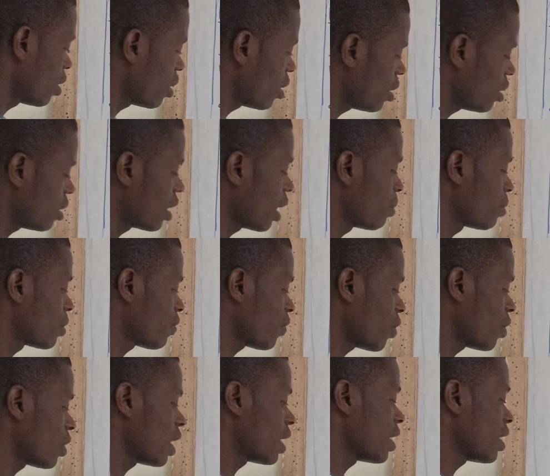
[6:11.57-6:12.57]
3 times
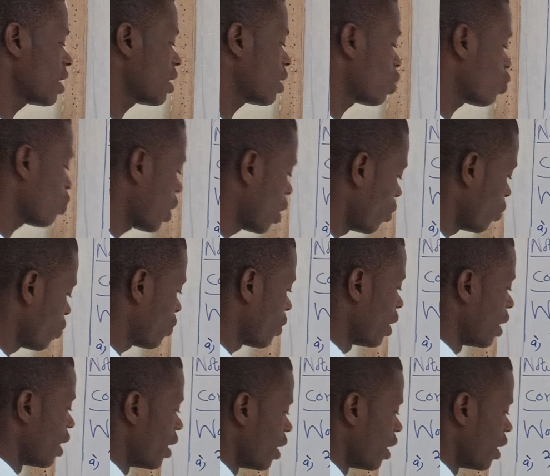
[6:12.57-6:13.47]
4, that is 12.